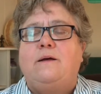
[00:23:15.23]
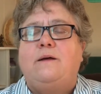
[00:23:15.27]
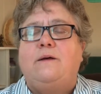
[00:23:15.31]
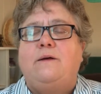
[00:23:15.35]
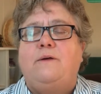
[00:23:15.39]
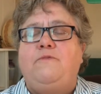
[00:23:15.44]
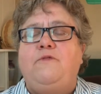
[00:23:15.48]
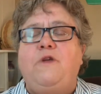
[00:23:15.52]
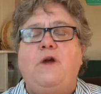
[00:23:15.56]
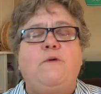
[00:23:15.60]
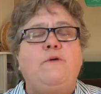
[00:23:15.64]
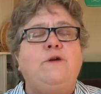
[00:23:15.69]

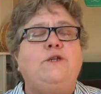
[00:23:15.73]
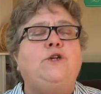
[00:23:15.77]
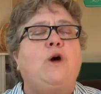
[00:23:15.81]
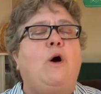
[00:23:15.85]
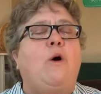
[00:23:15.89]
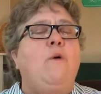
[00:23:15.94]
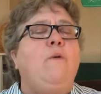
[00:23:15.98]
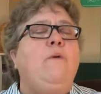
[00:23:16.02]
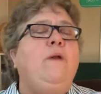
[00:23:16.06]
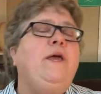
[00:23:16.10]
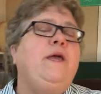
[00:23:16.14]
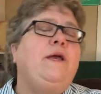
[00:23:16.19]
there is
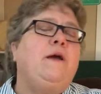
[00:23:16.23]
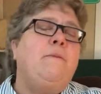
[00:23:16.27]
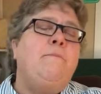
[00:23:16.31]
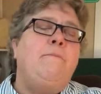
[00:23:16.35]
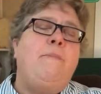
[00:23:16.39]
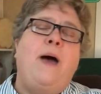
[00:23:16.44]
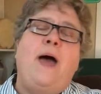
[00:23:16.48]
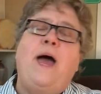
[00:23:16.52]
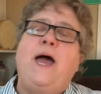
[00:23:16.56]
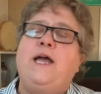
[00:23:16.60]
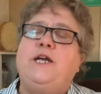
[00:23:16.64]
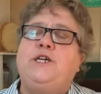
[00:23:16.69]
only
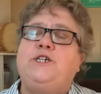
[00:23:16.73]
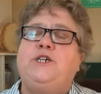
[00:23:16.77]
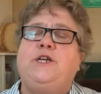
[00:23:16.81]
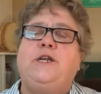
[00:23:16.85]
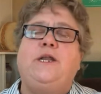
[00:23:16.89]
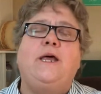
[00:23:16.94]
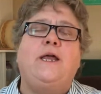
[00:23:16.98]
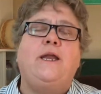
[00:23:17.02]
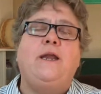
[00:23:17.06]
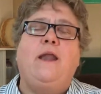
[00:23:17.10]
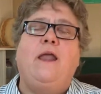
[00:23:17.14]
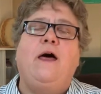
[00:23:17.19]
compassion
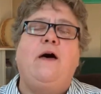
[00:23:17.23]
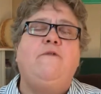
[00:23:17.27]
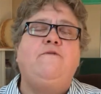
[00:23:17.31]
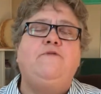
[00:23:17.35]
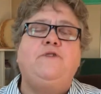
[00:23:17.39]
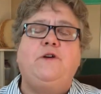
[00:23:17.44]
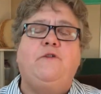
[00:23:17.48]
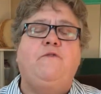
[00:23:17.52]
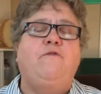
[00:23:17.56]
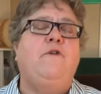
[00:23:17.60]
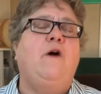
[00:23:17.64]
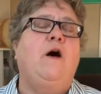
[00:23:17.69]
and love
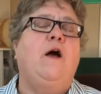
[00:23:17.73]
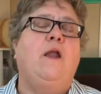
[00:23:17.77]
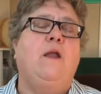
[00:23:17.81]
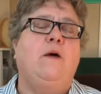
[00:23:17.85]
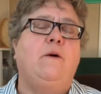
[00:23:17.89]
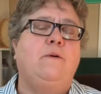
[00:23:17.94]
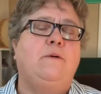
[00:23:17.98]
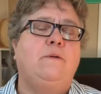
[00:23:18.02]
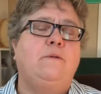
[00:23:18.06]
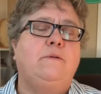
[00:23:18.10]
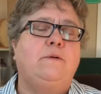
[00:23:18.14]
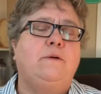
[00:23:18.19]
to follow.
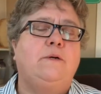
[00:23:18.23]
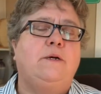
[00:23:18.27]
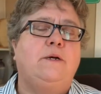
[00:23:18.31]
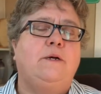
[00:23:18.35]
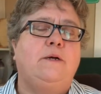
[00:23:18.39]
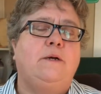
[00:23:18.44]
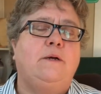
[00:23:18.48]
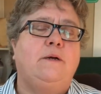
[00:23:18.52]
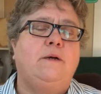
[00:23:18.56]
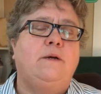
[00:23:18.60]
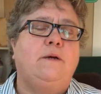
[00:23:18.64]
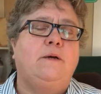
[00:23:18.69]

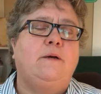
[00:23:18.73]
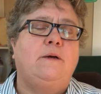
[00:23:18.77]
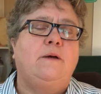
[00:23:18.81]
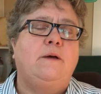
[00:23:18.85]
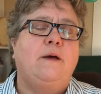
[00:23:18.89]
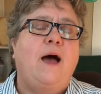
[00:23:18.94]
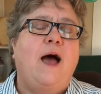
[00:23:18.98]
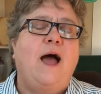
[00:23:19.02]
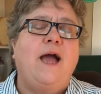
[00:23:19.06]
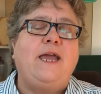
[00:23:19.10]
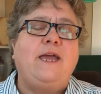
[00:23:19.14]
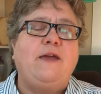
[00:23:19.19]

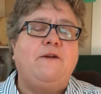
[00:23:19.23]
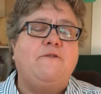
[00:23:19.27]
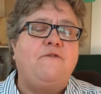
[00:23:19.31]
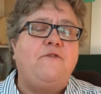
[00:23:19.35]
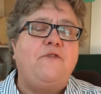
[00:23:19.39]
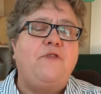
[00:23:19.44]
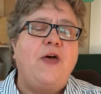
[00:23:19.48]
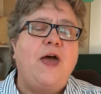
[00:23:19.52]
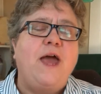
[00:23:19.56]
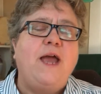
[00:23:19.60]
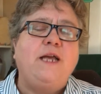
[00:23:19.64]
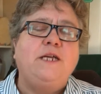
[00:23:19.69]
I give
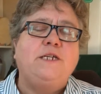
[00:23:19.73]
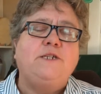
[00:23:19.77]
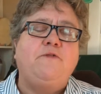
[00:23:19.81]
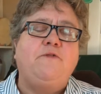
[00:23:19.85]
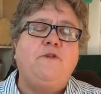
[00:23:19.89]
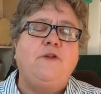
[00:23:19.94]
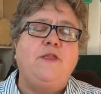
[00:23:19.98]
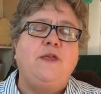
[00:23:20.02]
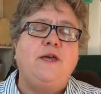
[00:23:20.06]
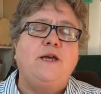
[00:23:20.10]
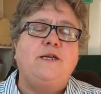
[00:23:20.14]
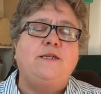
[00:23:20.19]
thanks for
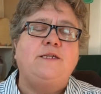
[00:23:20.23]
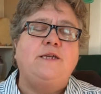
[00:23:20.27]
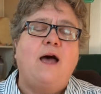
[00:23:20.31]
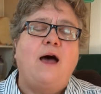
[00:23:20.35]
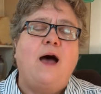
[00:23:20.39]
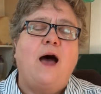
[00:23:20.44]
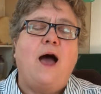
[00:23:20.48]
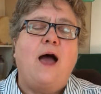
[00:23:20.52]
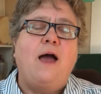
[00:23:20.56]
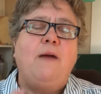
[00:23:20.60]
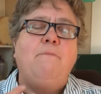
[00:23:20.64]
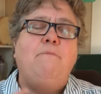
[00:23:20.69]
this.
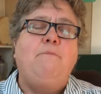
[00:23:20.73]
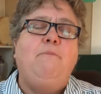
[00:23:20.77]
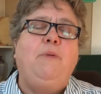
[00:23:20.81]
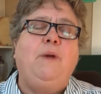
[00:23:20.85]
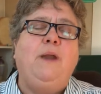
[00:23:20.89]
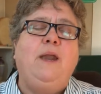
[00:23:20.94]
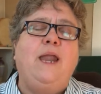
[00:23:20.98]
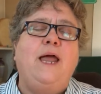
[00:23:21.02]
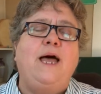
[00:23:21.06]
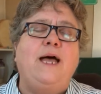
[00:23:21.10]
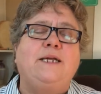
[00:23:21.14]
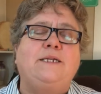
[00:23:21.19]
I
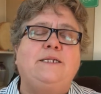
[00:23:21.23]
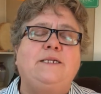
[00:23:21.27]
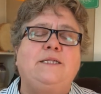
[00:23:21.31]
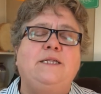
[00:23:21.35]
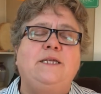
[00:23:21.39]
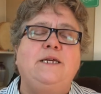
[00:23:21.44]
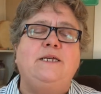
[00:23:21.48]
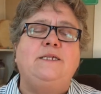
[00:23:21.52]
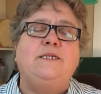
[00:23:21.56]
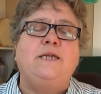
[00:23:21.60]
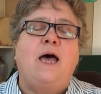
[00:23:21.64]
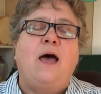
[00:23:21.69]
bless
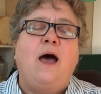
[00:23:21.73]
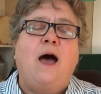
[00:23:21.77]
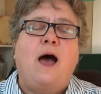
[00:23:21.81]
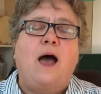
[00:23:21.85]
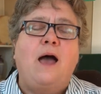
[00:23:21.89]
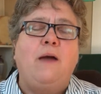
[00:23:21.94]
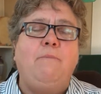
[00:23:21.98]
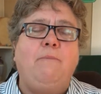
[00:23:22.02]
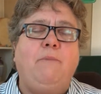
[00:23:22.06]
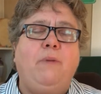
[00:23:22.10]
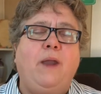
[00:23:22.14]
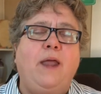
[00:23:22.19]
this. I
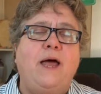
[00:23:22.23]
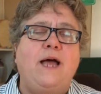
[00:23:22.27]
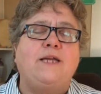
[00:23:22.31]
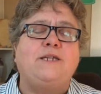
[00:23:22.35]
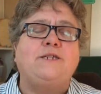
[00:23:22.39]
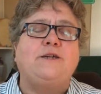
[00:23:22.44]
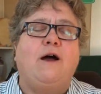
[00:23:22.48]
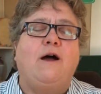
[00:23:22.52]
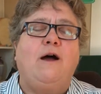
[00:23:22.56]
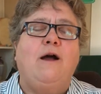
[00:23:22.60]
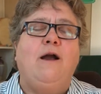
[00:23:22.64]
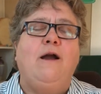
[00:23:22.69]
bless
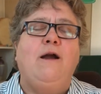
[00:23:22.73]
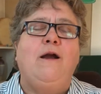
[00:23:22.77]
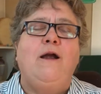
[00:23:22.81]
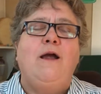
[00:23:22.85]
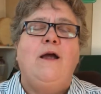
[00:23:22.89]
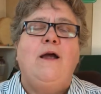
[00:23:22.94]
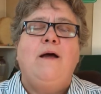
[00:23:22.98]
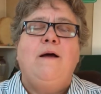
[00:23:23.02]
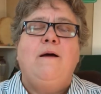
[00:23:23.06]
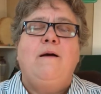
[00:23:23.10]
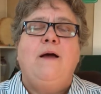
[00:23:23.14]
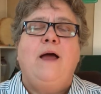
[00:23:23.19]
our
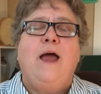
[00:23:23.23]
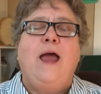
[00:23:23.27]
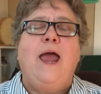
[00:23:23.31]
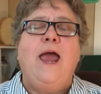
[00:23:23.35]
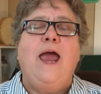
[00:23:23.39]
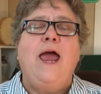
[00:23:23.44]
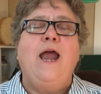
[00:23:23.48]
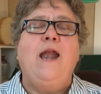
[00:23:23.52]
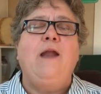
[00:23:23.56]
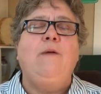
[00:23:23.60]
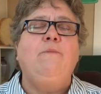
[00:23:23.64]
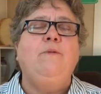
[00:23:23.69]

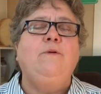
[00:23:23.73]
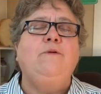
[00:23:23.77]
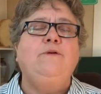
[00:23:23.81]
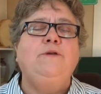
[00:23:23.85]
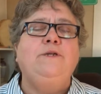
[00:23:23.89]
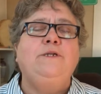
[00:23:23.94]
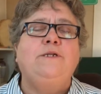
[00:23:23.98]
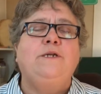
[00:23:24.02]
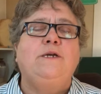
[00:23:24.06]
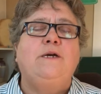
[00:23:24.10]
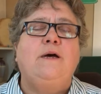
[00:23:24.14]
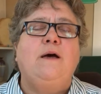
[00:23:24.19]

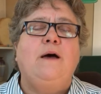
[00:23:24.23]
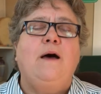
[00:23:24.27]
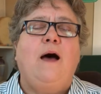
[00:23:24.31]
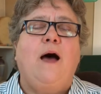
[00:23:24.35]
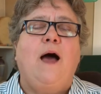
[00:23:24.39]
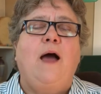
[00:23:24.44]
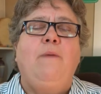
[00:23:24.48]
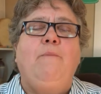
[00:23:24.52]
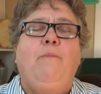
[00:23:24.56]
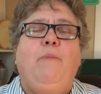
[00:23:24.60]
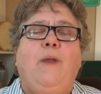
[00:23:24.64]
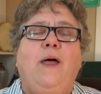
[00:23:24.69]
animals.
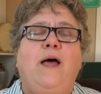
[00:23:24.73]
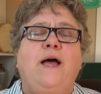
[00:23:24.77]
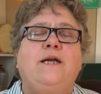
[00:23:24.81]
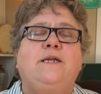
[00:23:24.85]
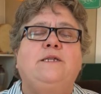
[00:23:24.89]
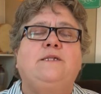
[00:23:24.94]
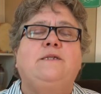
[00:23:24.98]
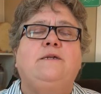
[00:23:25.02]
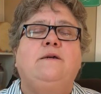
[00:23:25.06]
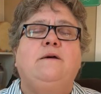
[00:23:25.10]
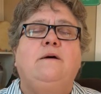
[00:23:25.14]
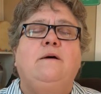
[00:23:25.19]
I
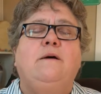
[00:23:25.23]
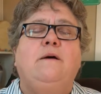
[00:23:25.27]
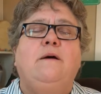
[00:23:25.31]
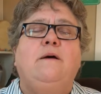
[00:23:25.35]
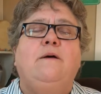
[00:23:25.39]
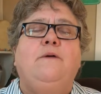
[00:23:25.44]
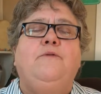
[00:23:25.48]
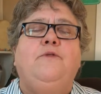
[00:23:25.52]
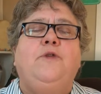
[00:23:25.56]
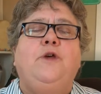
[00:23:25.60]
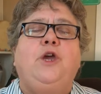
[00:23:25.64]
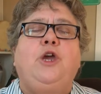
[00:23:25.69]
bless
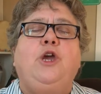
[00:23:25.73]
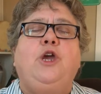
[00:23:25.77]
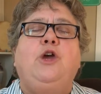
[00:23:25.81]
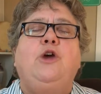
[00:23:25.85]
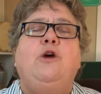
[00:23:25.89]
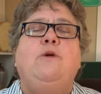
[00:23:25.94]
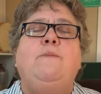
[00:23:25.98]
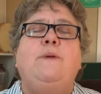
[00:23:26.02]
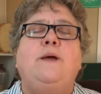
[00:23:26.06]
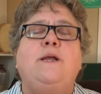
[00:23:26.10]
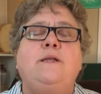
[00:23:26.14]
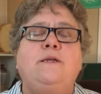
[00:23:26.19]
the
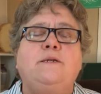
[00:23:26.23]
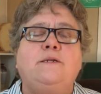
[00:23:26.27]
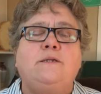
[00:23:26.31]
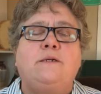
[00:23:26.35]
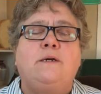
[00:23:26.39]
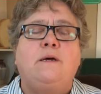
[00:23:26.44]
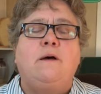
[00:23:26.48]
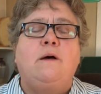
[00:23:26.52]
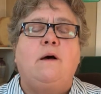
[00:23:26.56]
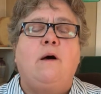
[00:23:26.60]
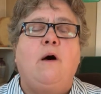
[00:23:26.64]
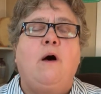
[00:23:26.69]
humans,
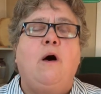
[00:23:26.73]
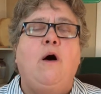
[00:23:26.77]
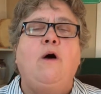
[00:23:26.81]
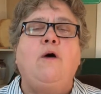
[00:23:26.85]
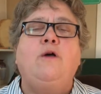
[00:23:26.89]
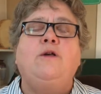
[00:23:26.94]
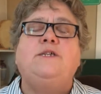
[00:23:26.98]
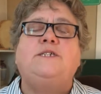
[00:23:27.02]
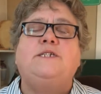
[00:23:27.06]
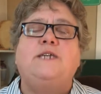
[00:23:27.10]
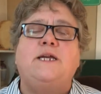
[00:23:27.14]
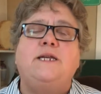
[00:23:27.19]

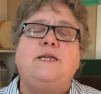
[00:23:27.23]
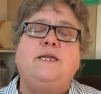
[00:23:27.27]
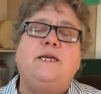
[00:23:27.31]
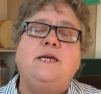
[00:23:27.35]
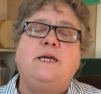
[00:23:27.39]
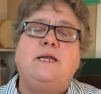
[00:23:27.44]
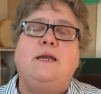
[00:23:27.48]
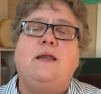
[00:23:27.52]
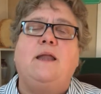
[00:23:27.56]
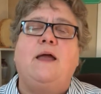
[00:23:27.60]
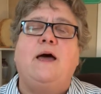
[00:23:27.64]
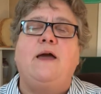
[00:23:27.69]
all
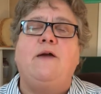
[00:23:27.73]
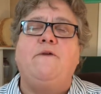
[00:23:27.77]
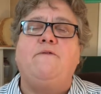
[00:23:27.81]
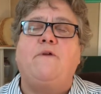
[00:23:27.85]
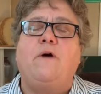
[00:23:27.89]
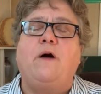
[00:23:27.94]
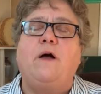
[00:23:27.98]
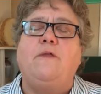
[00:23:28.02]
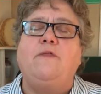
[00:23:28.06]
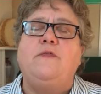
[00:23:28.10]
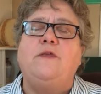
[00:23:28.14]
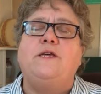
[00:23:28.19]
sentient life
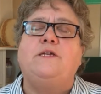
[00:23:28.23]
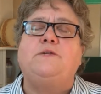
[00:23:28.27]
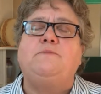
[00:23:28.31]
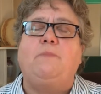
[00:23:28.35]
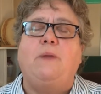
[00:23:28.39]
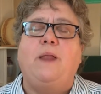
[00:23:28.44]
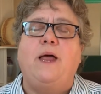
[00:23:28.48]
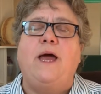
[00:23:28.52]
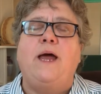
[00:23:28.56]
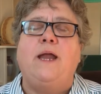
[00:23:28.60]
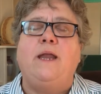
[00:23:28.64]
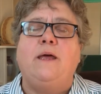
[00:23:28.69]
on this
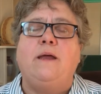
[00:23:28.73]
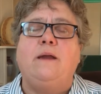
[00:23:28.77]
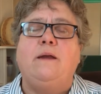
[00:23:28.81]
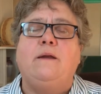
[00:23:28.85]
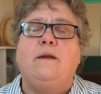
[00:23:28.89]
planet,